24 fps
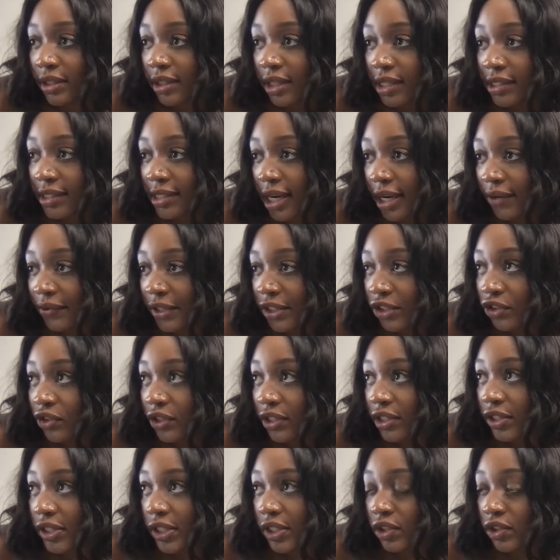It's not
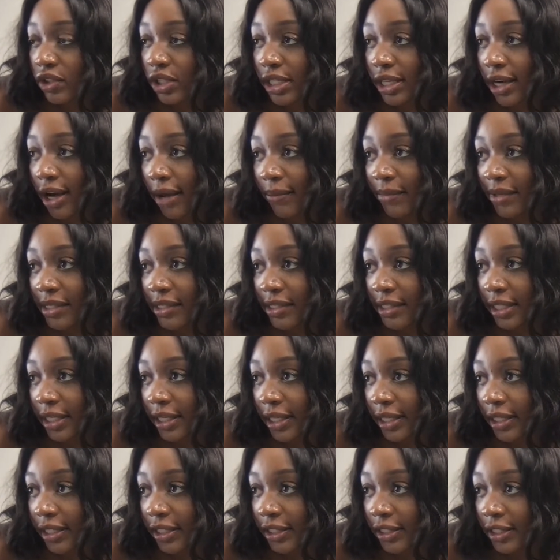restricted, so you can comment,
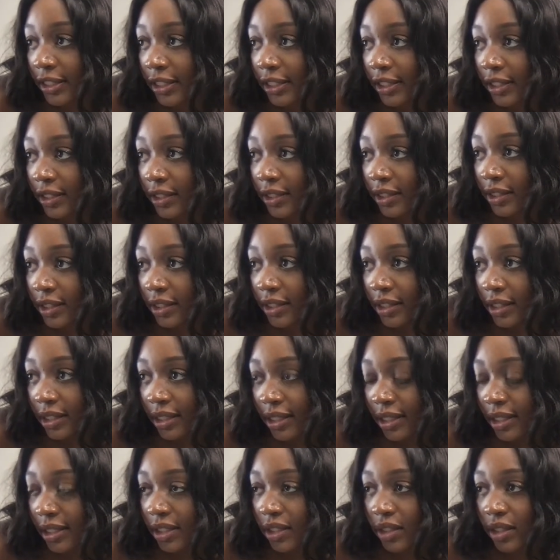Sarah.
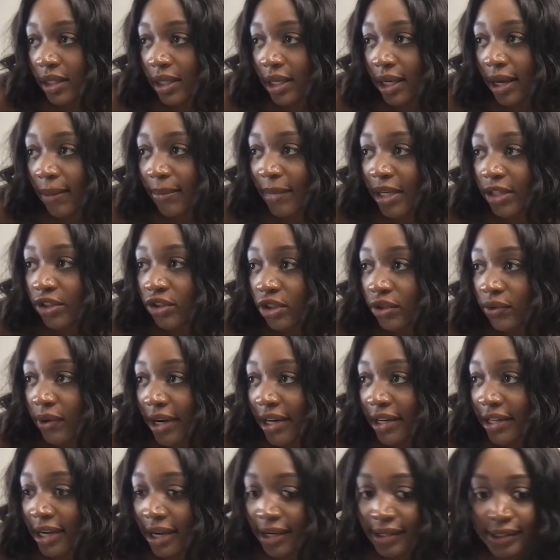I'm not sure why
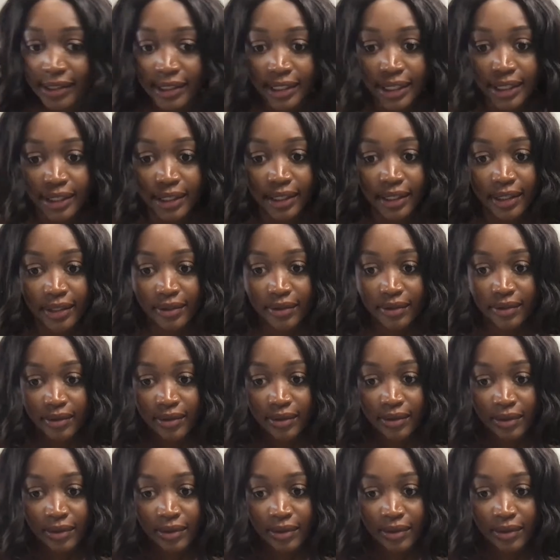you're not seeing it.